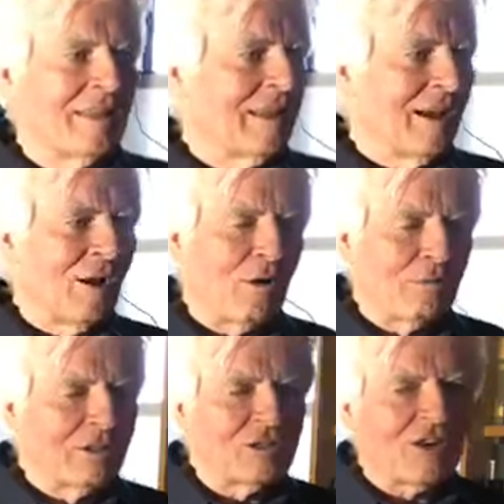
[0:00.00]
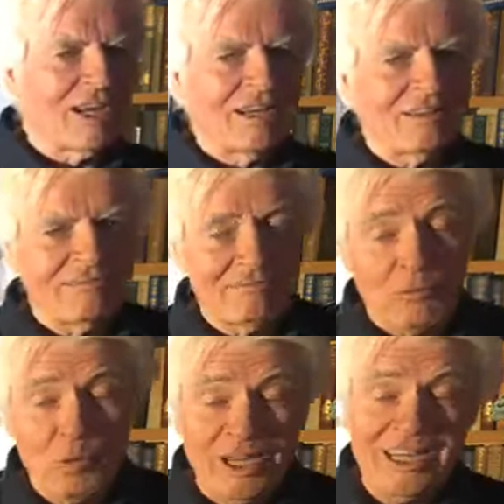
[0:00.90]
Oh,
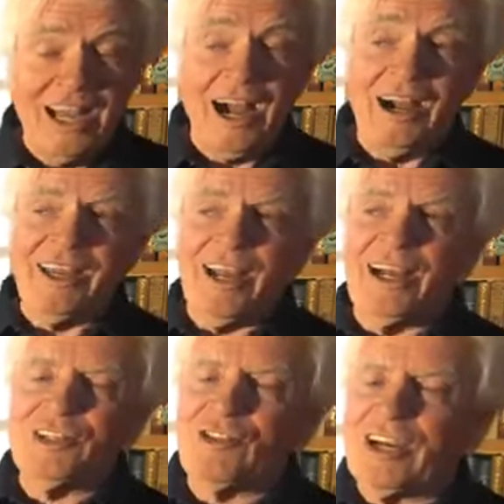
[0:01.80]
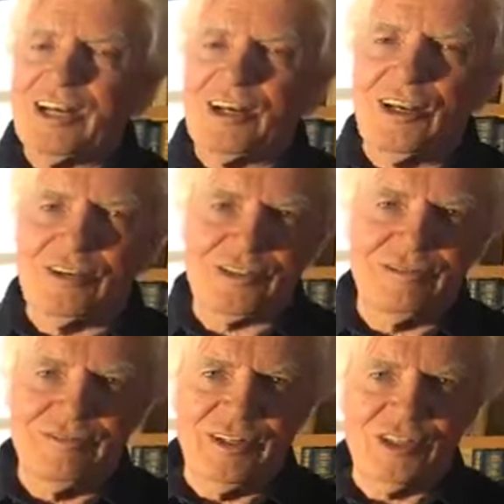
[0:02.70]
I tried lots of
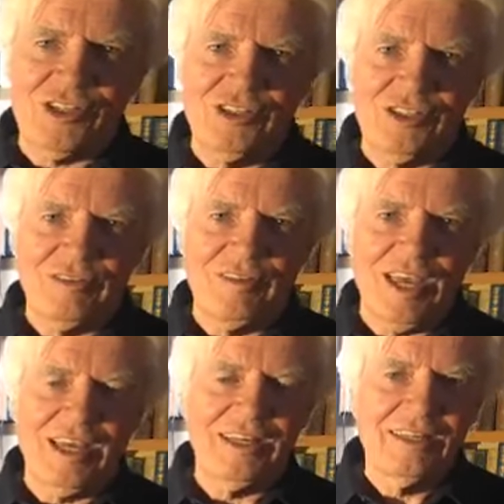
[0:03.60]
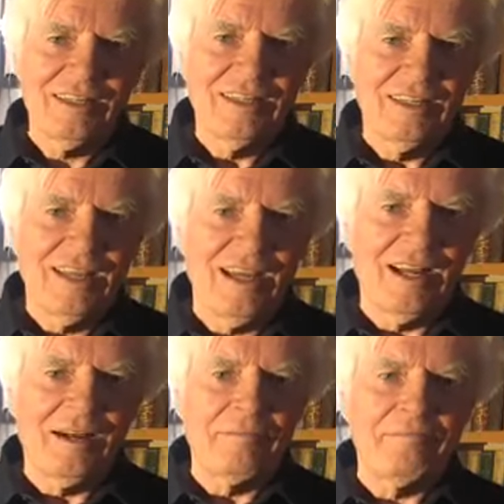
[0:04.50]
versions of that.
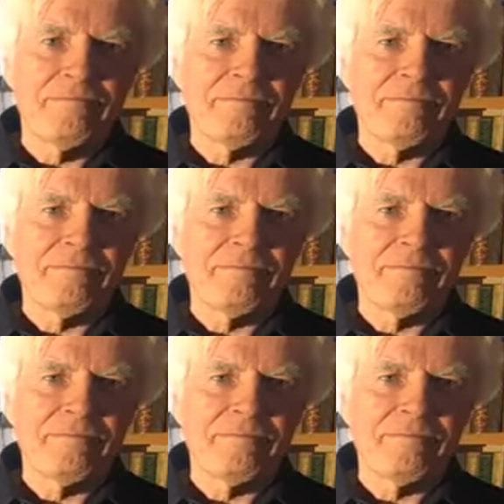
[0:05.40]
And